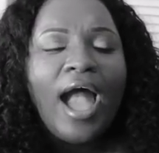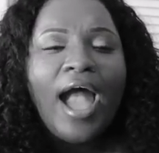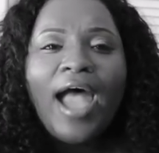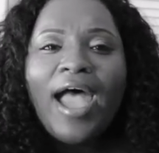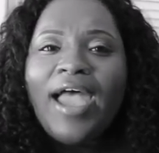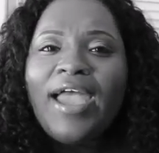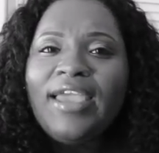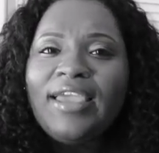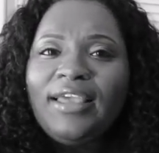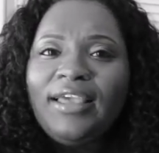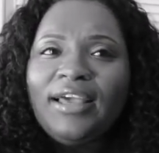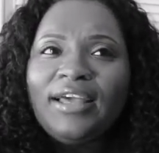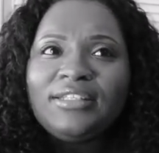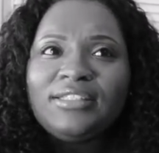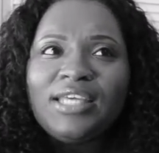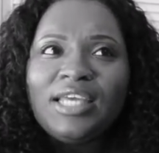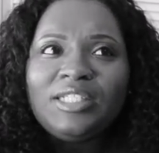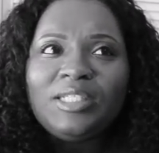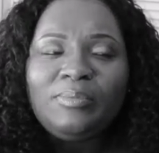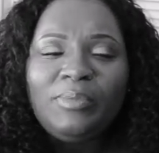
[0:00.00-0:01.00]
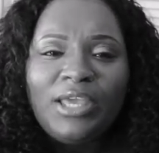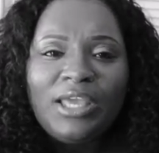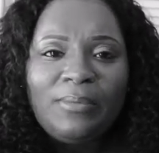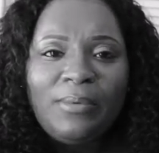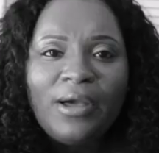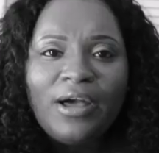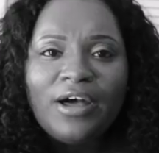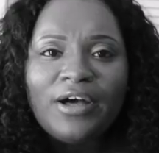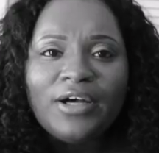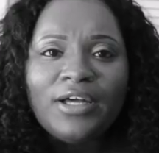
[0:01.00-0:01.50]
i contacted
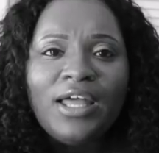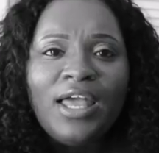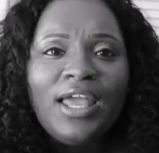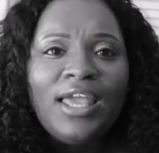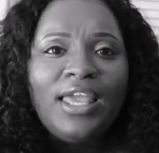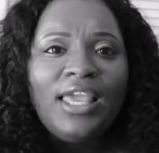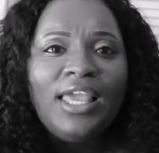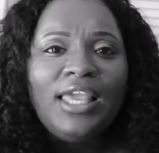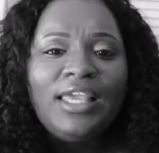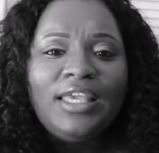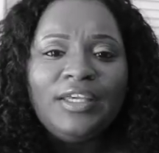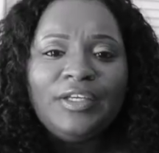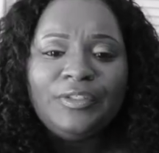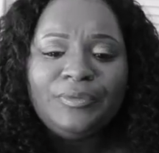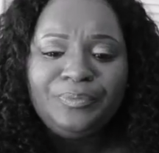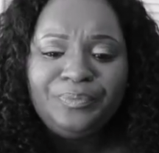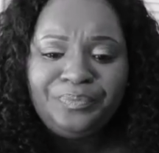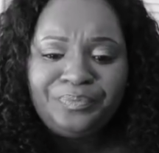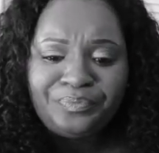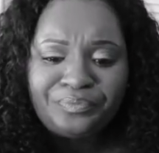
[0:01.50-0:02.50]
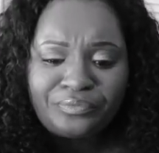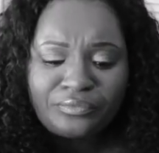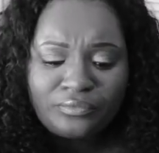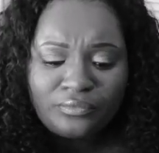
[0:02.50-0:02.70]
paypal and